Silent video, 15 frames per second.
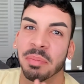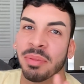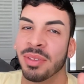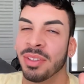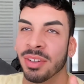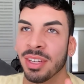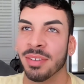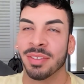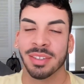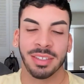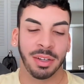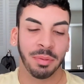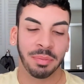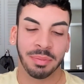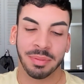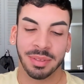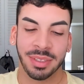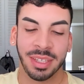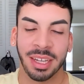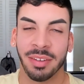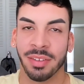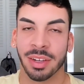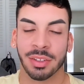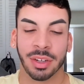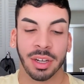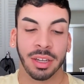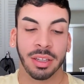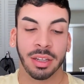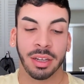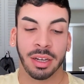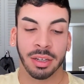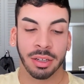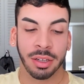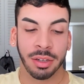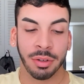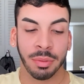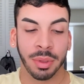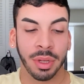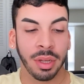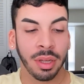Nope, not even gonna try. The Lancome